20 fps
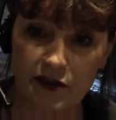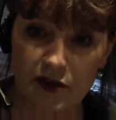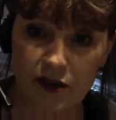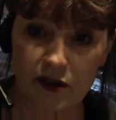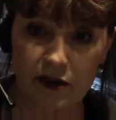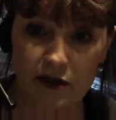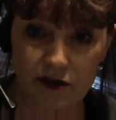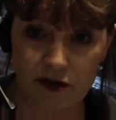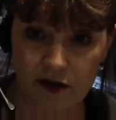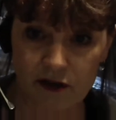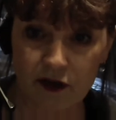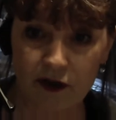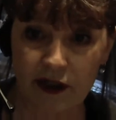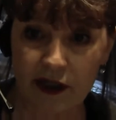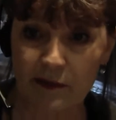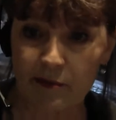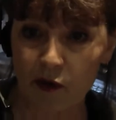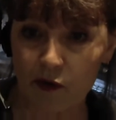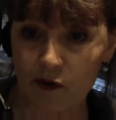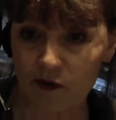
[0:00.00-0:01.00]
mm. to, to
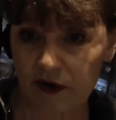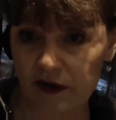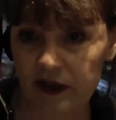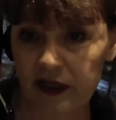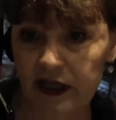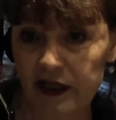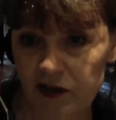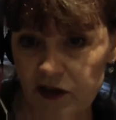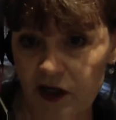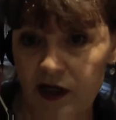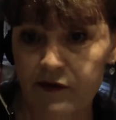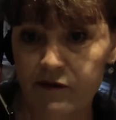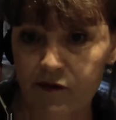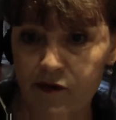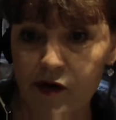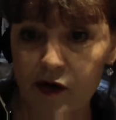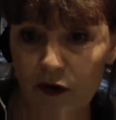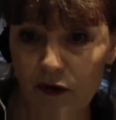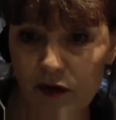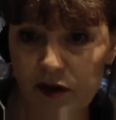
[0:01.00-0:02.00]
looking more at the inkjet
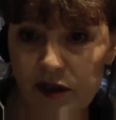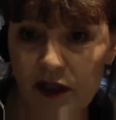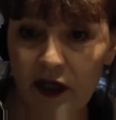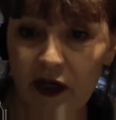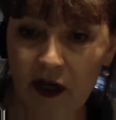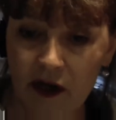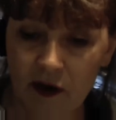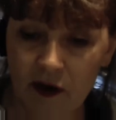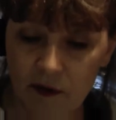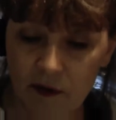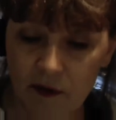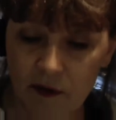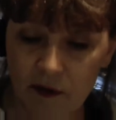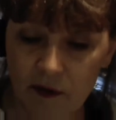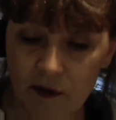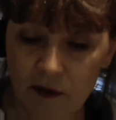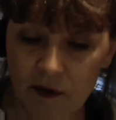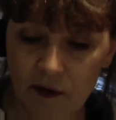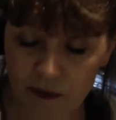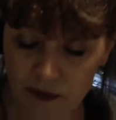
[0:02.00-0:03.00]
route yeah. Mm. was
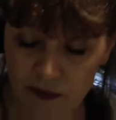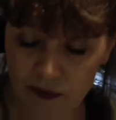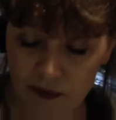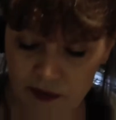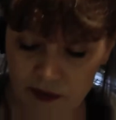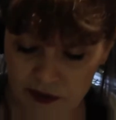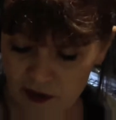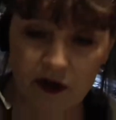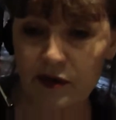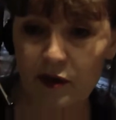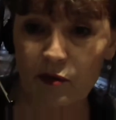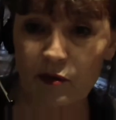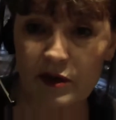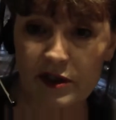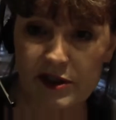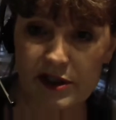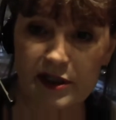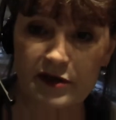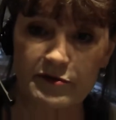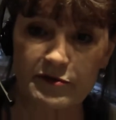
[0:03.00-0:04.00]
that not only was the
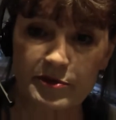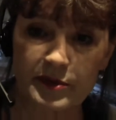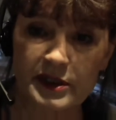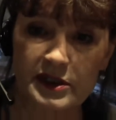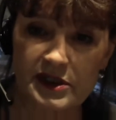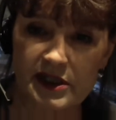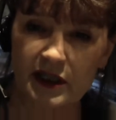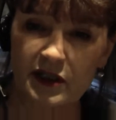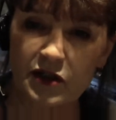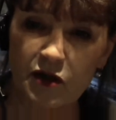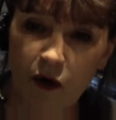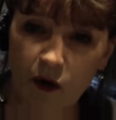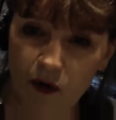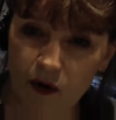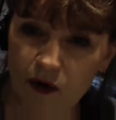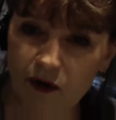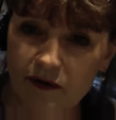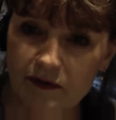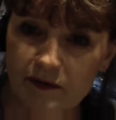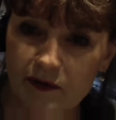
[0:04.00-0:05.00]
quality of printing
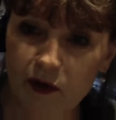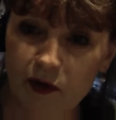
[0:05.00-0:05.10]
not